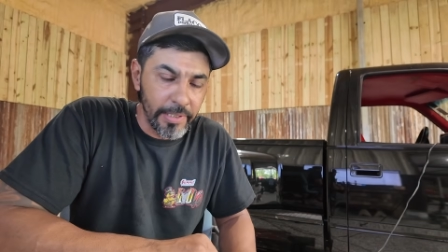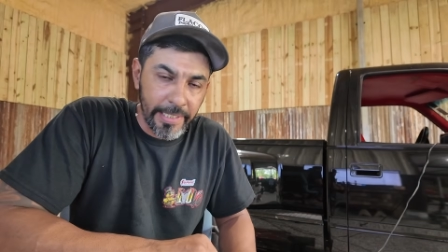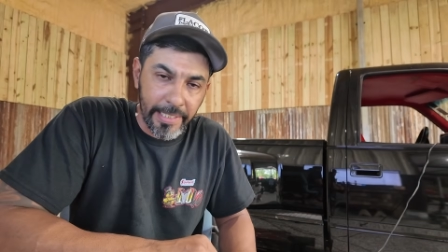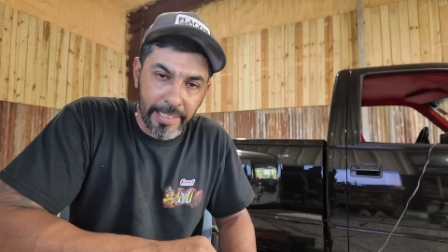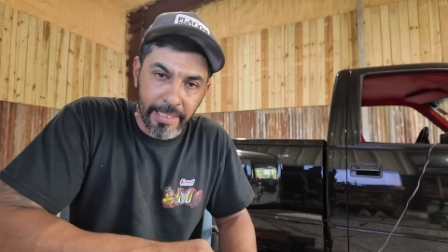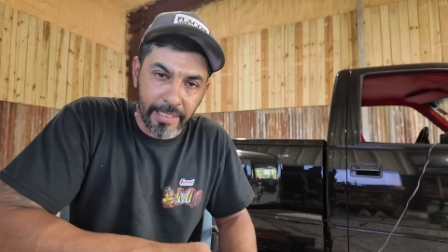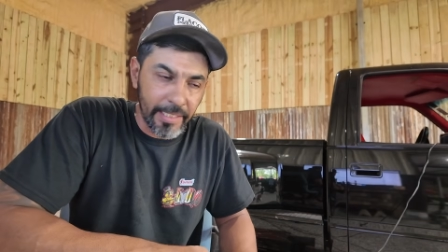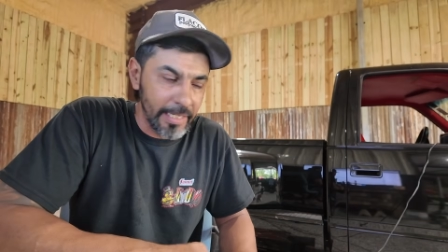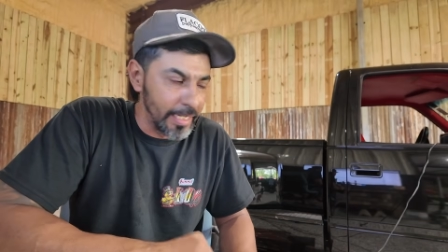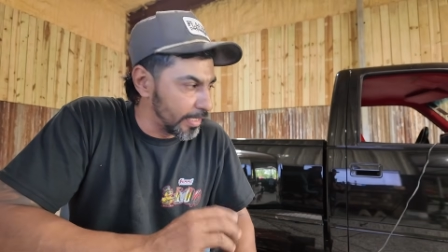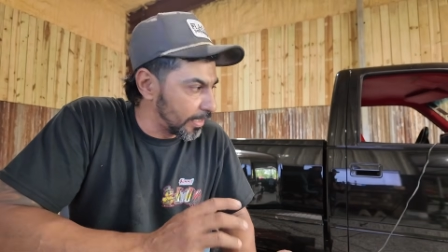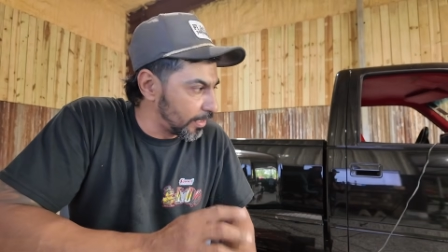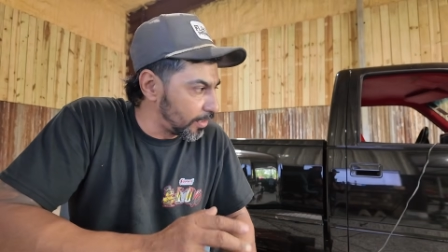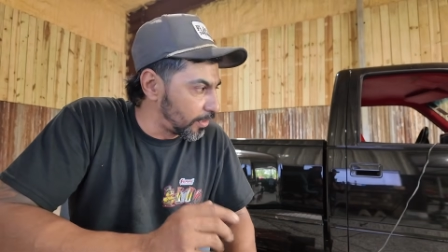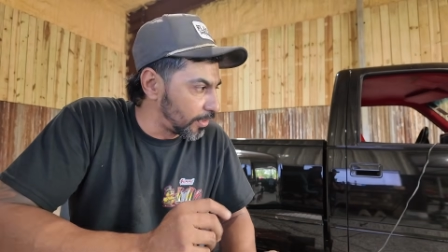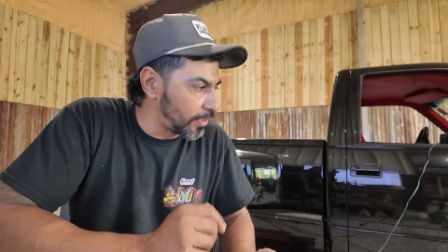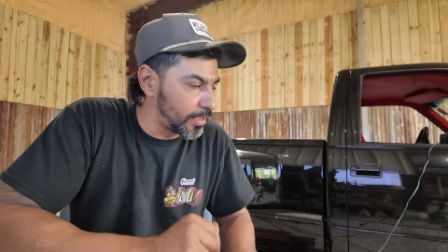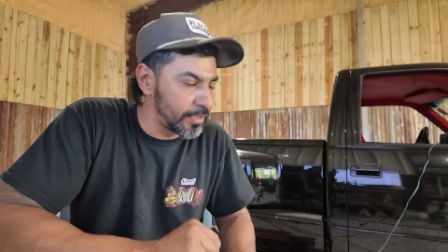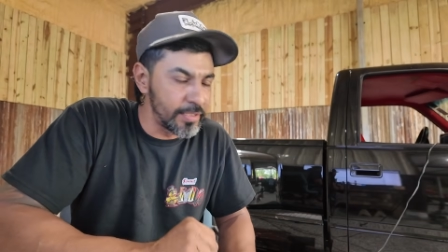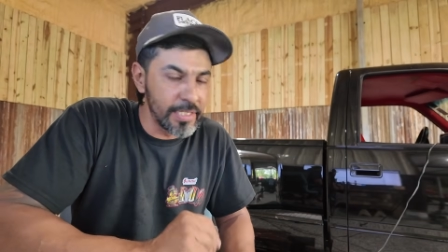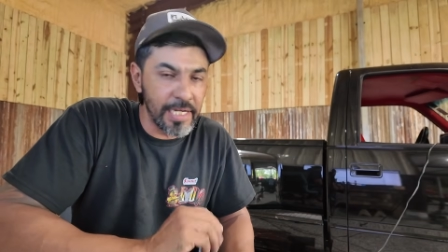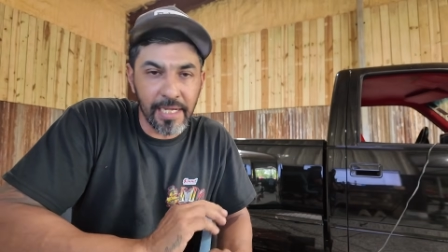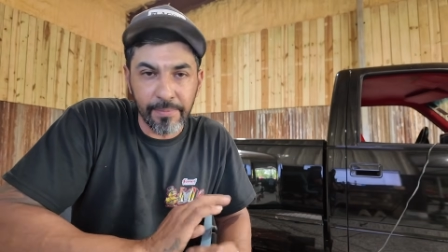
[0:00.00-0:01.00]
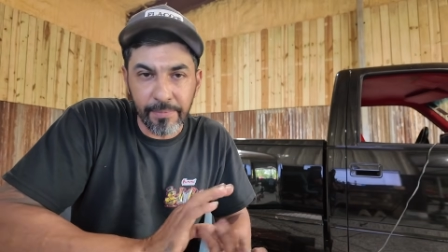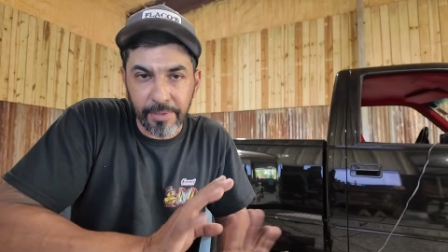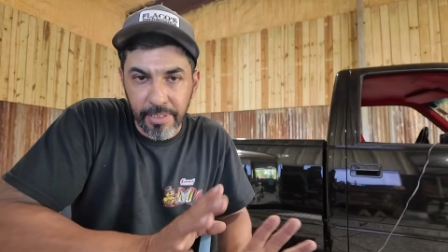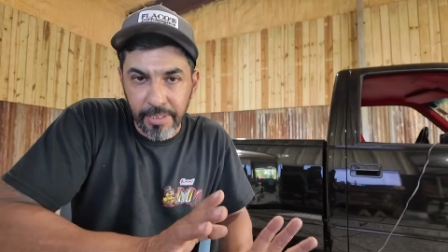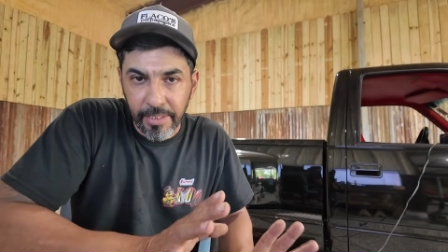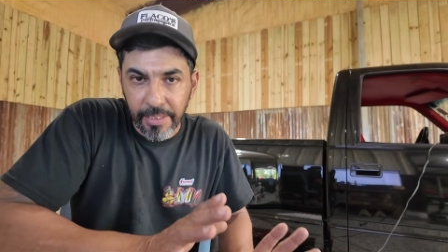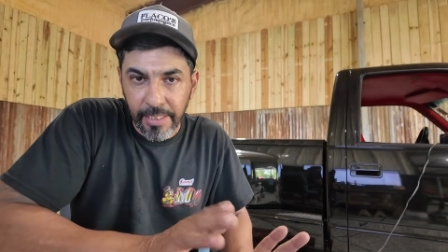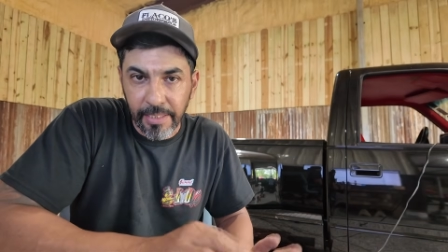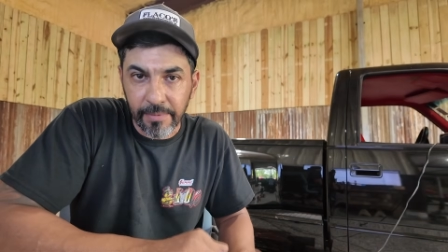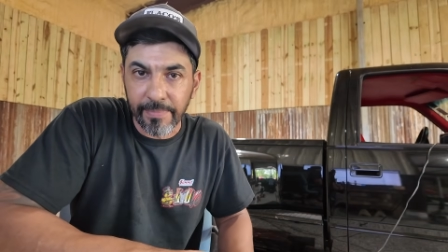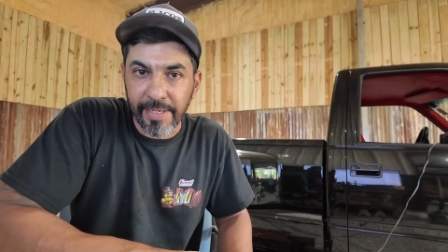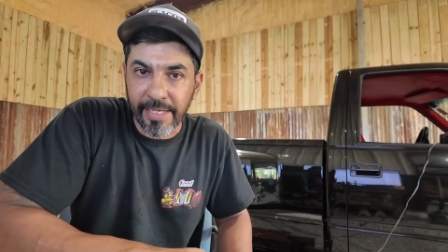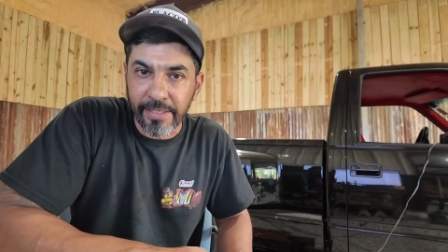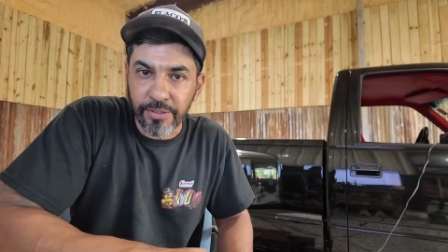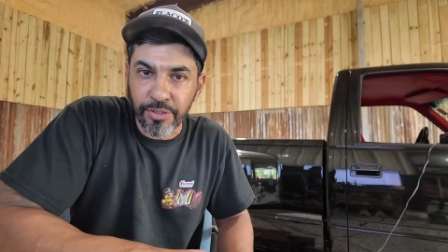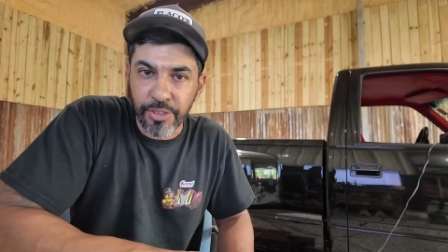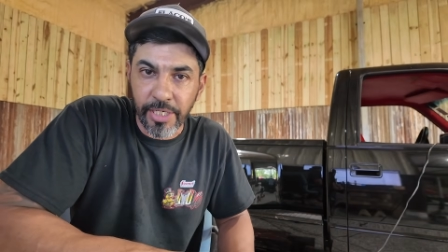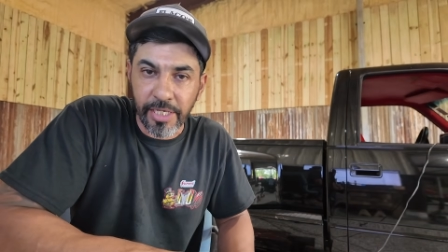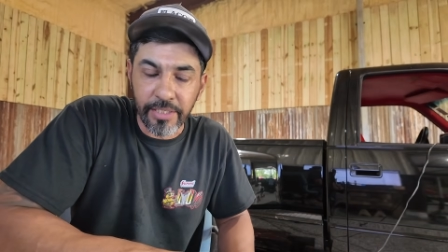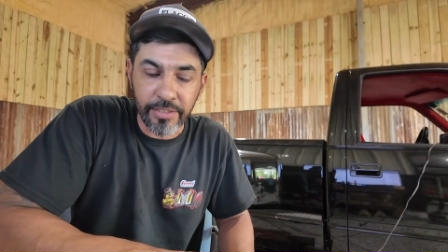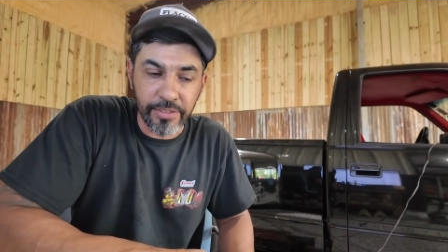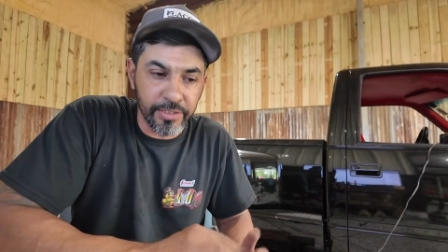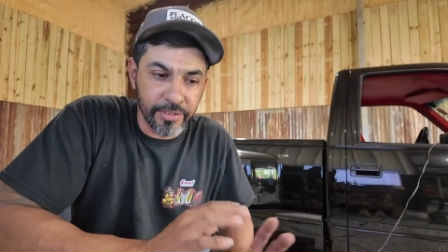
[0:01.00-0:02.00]
and I can look at timing and make
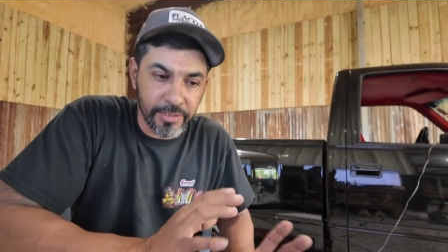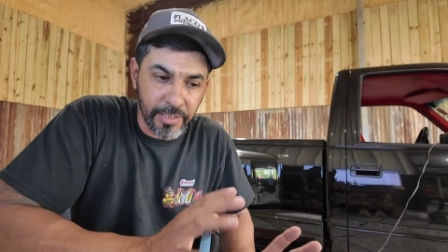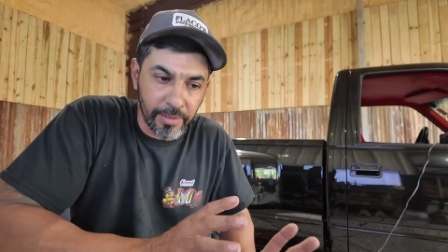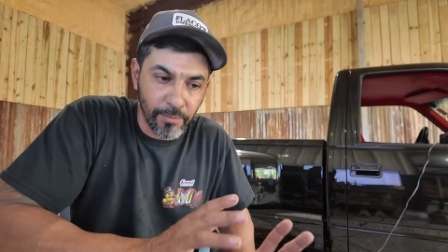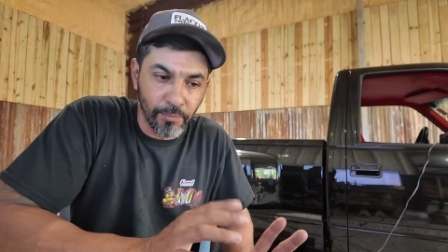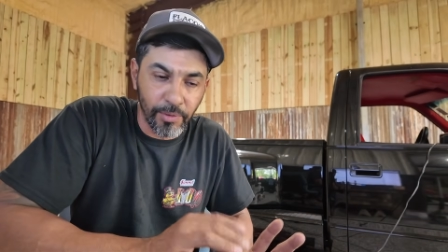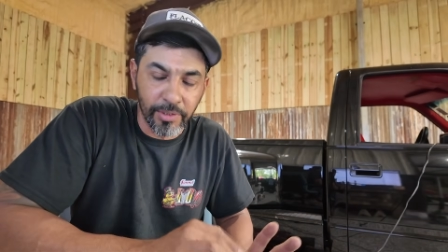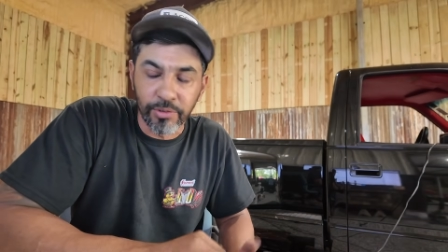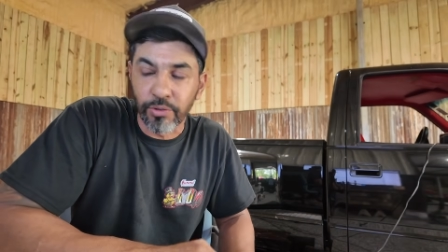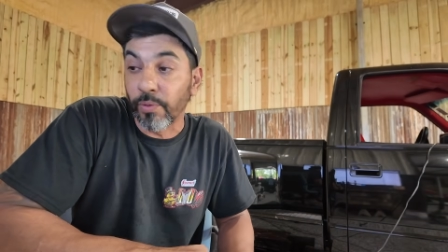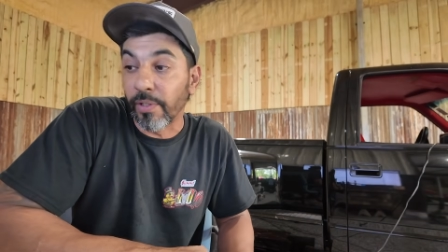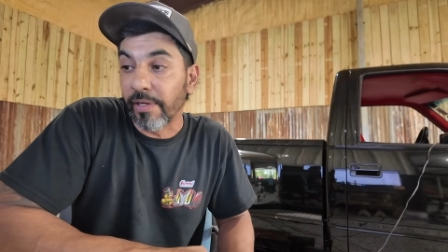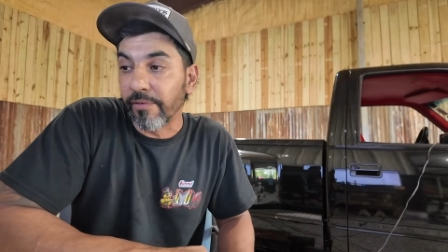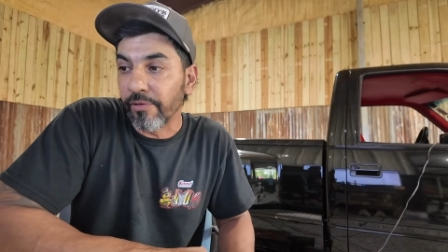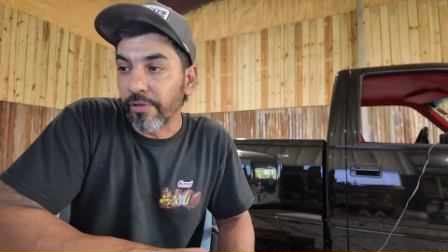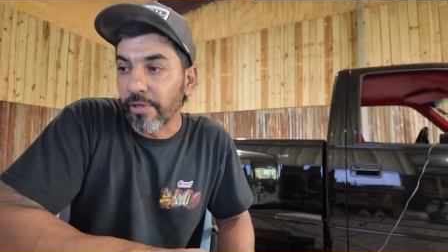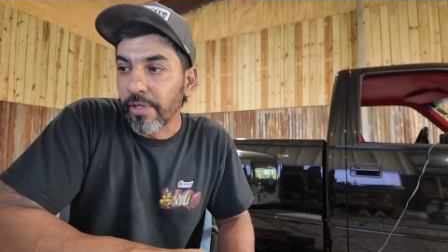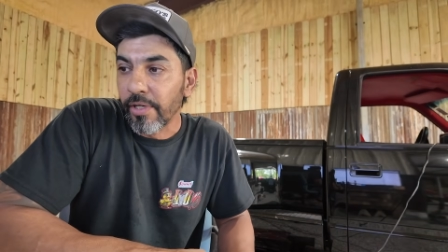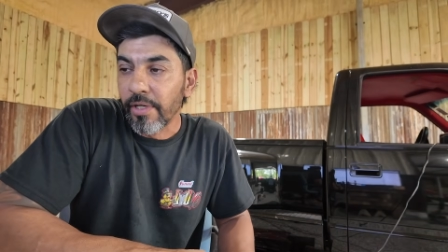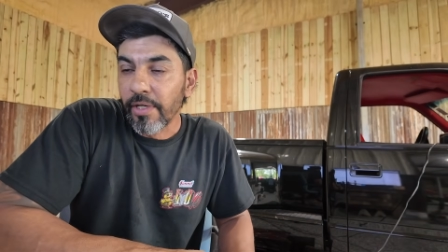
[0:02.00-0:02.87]
changes and whatsoever.